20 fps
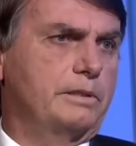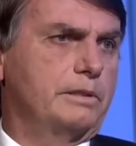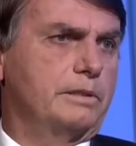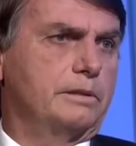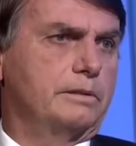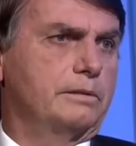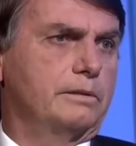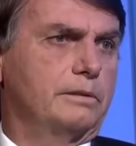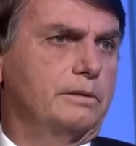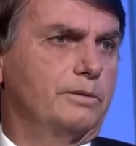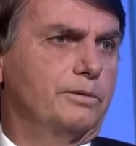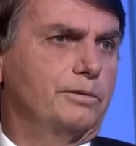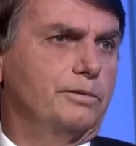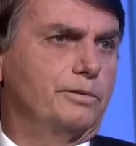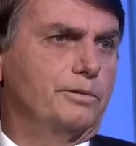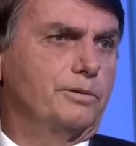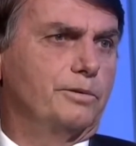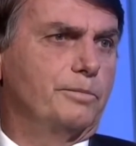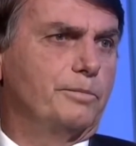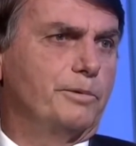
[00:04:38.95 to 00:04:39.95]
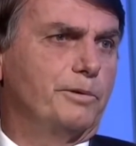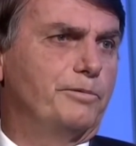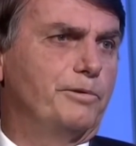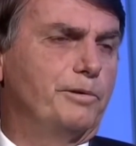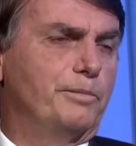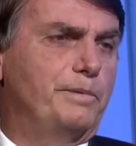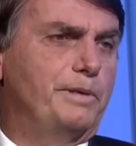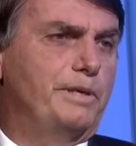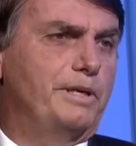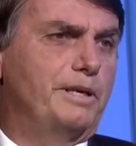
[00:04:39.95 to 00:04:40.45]
They have to
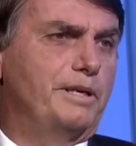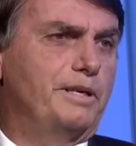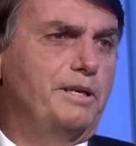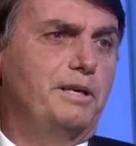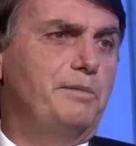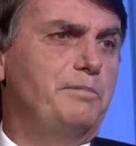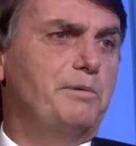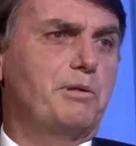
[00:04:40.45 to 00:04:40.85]
decide what they're